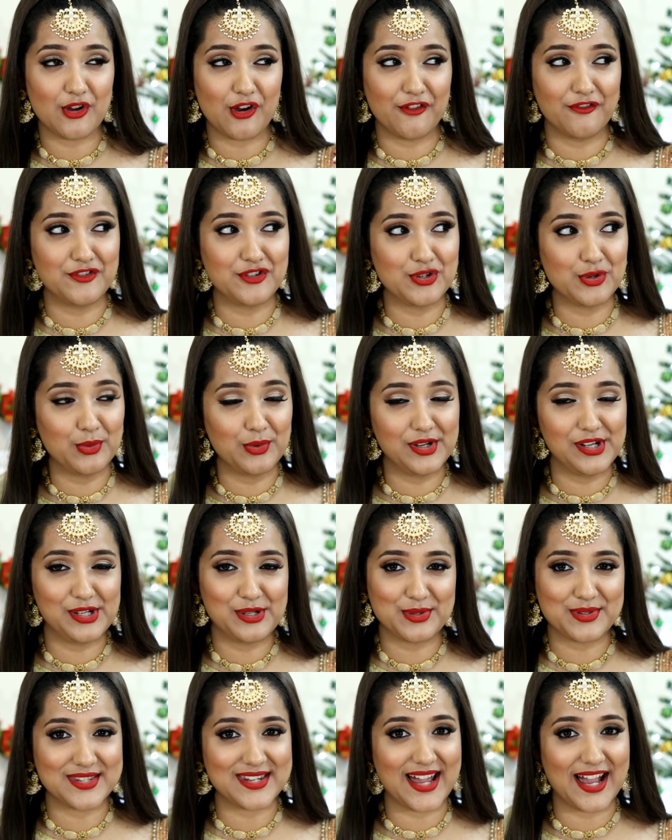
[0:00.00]
of jewelry
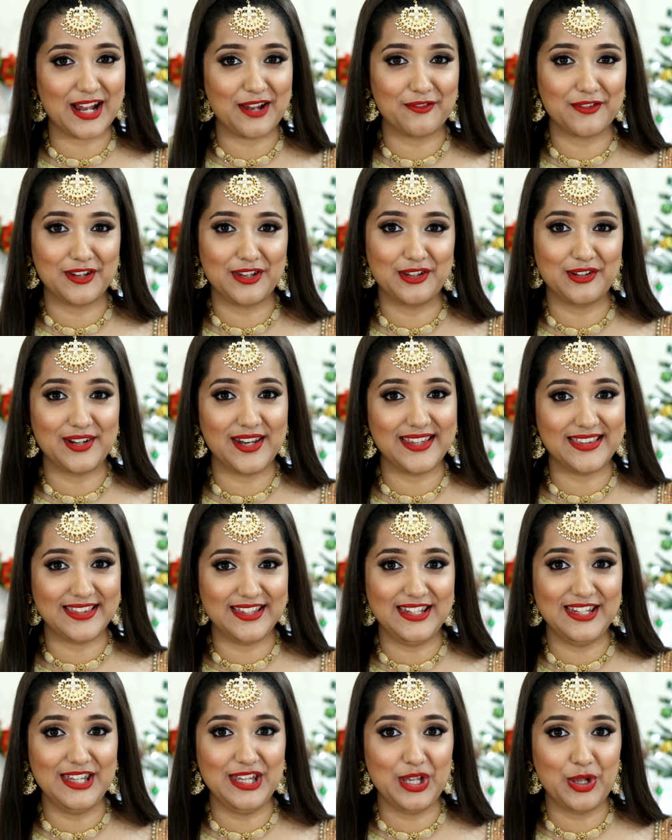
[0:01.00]
to style with your
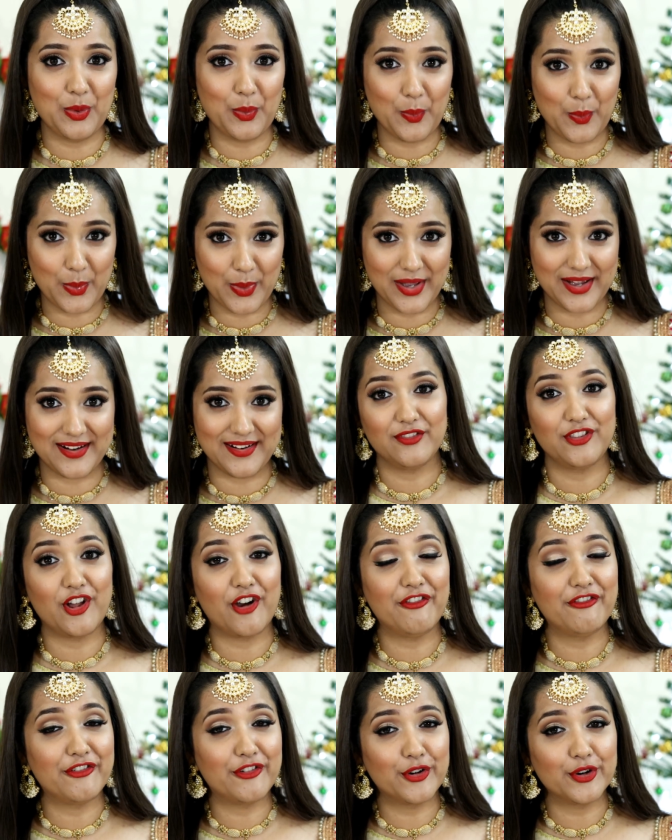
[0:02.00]
ethnic wear.
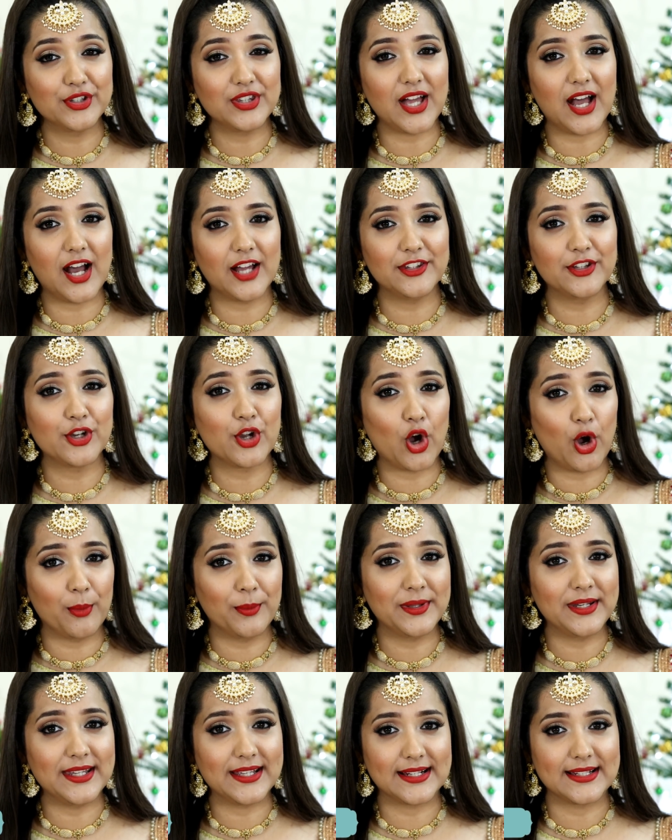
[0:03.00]
Now fourth are the
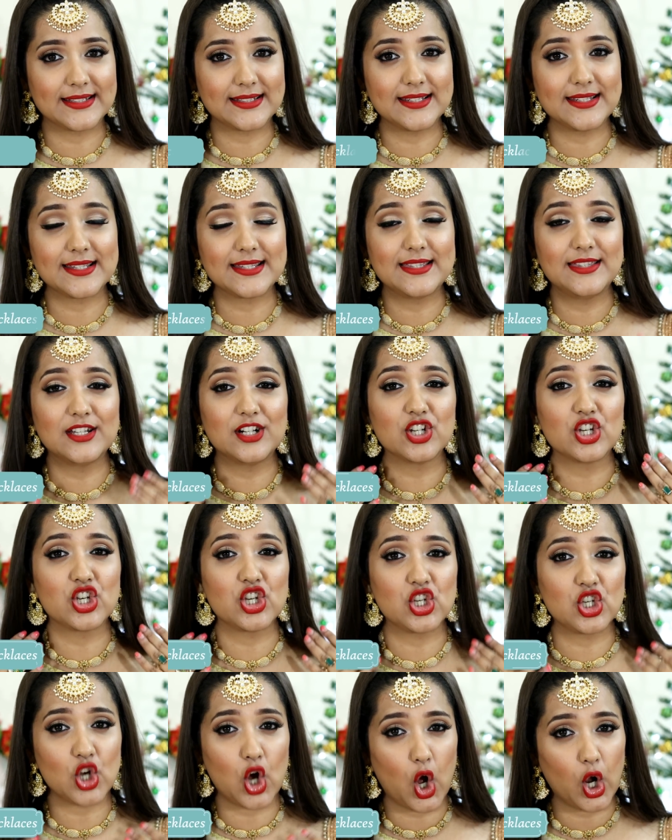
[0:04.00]
common necklaces, the
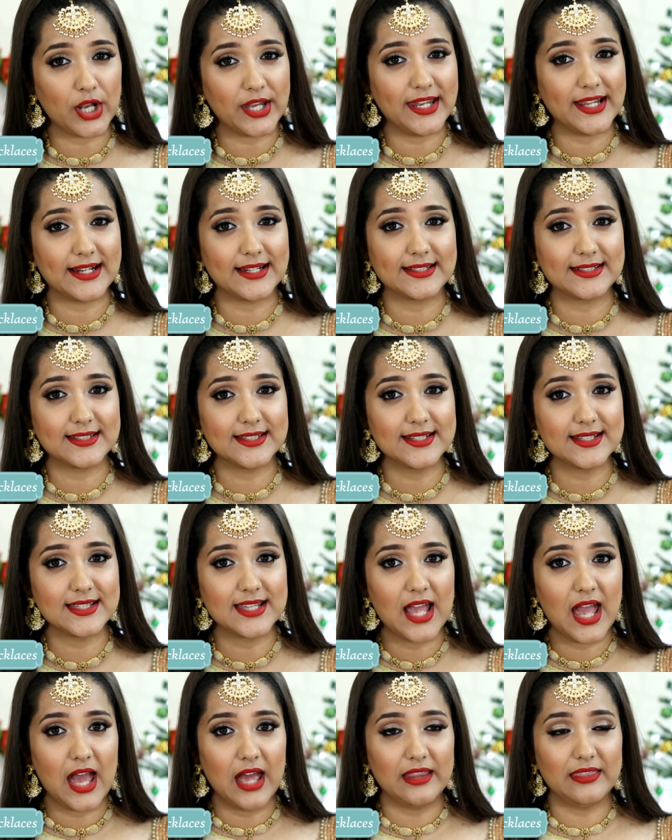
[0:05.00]
short necklaces
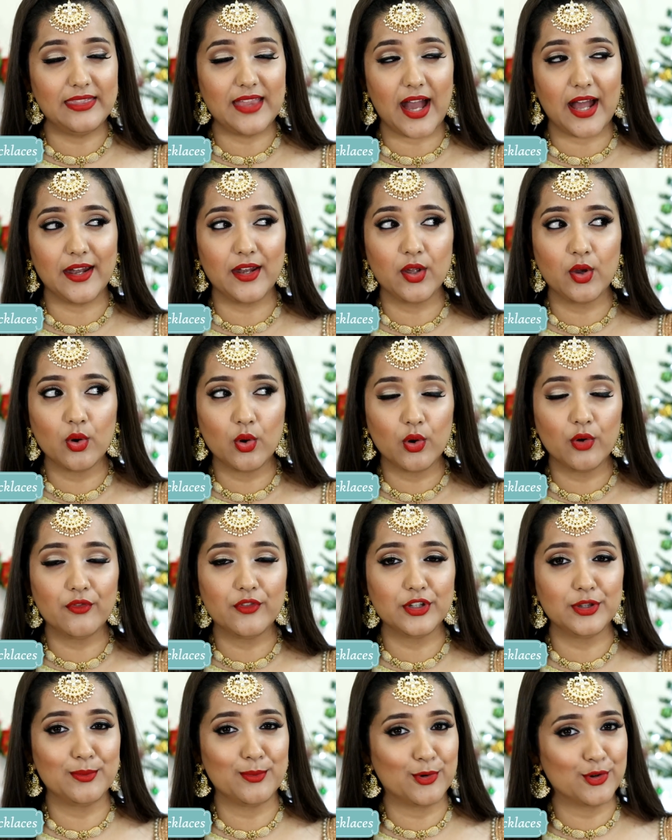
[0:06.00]
that go
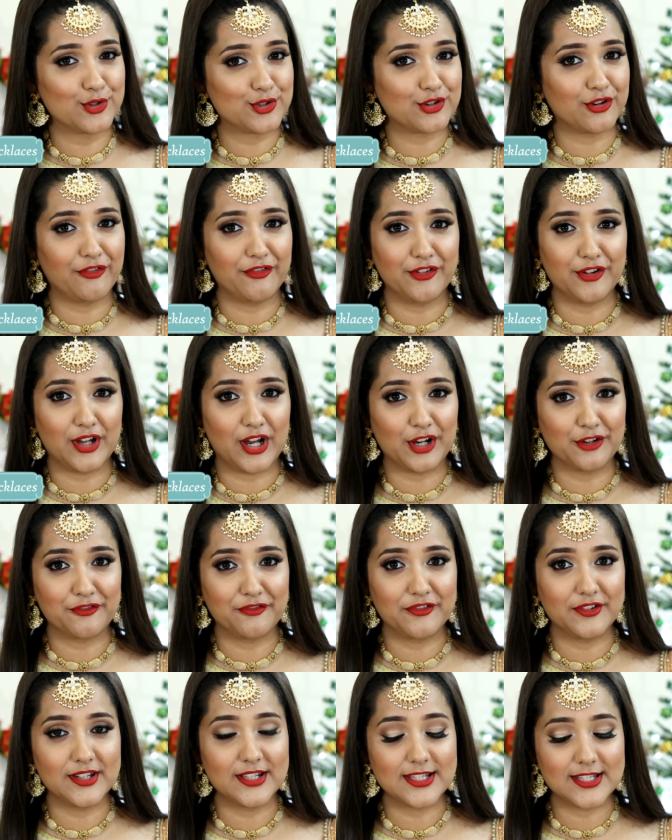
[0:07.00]
with most of your
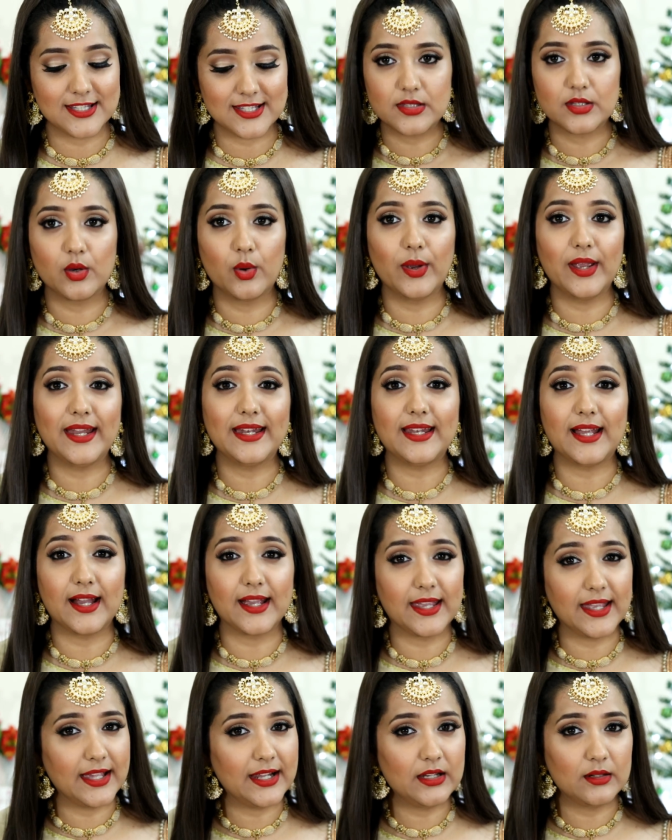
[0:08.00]
outfits. So it
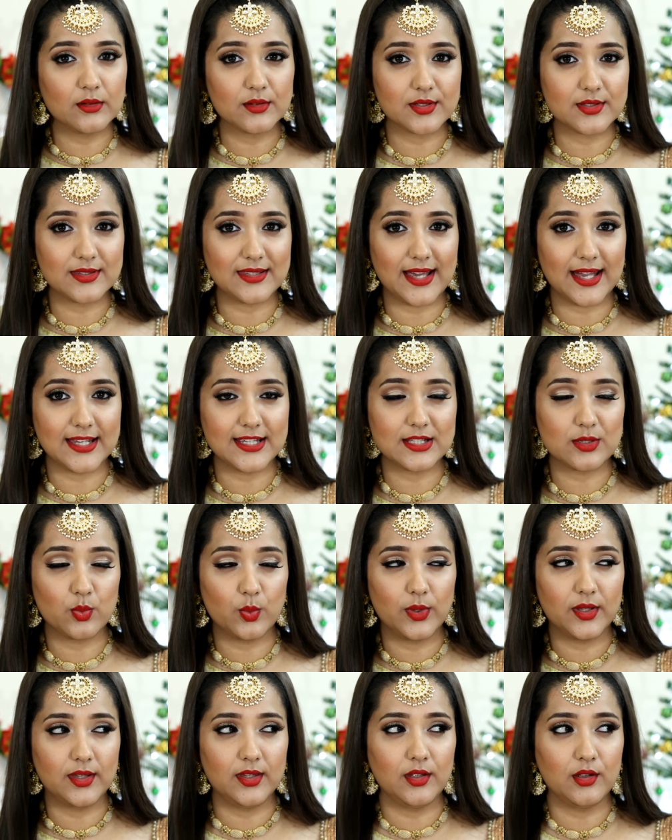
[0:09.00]
again looks nice
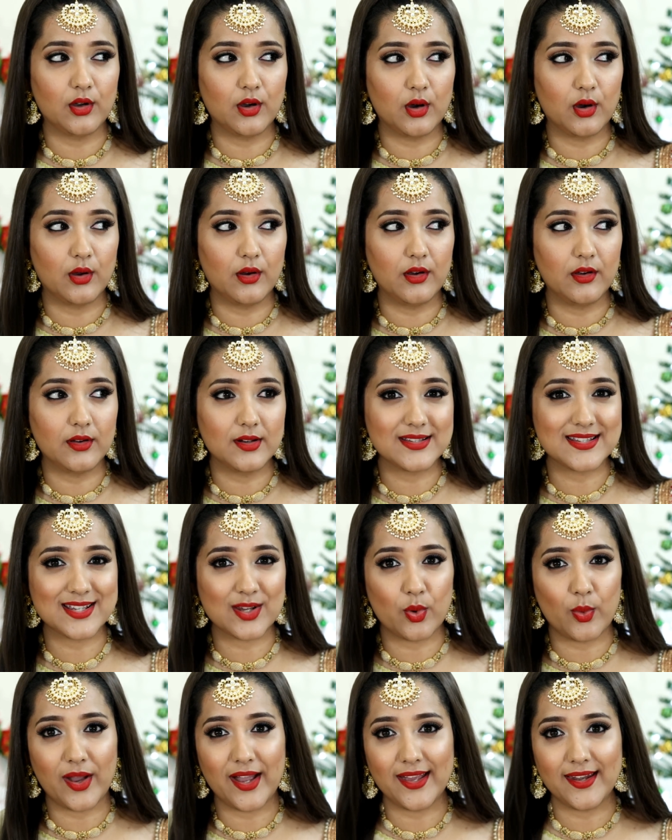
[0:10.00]
with your
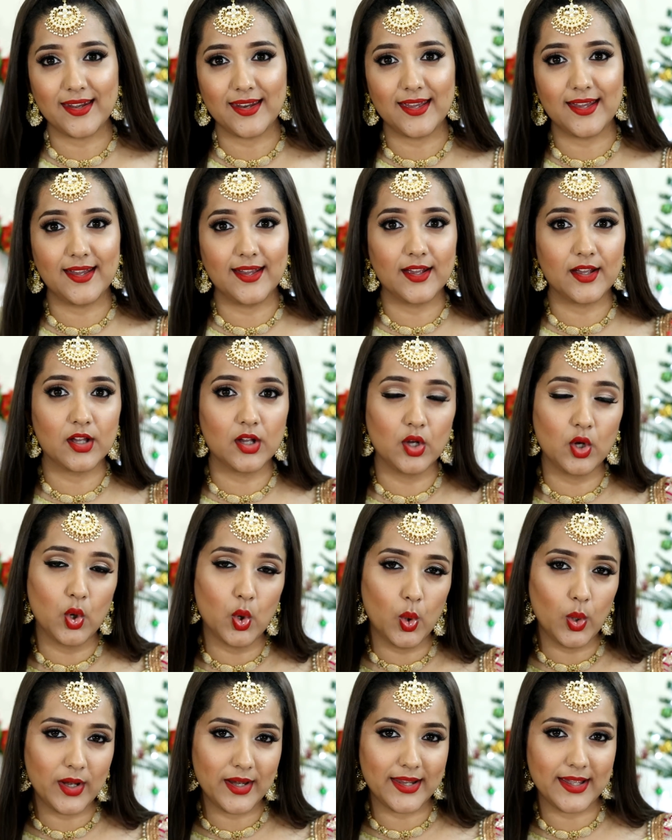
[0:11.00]
square neck,
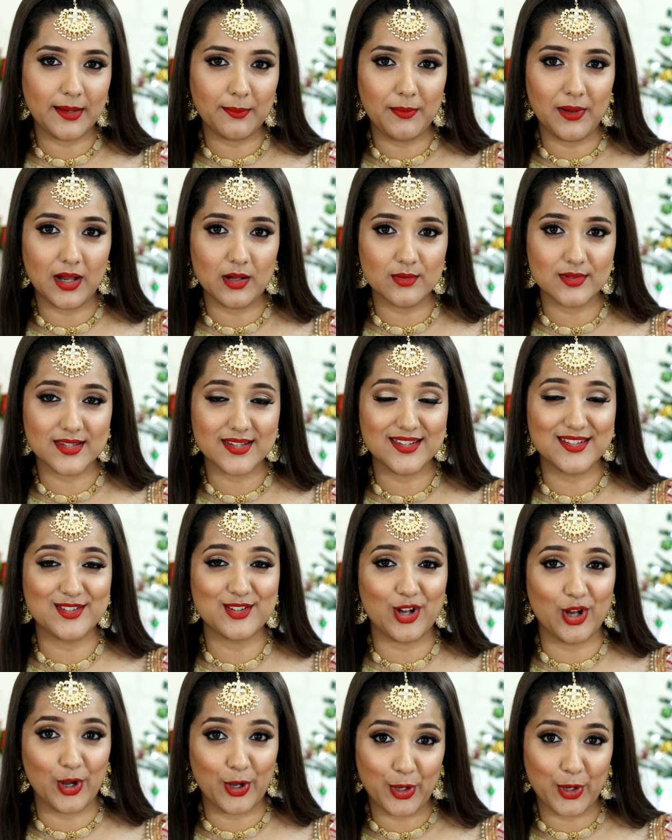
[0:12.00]
gold neck blouses or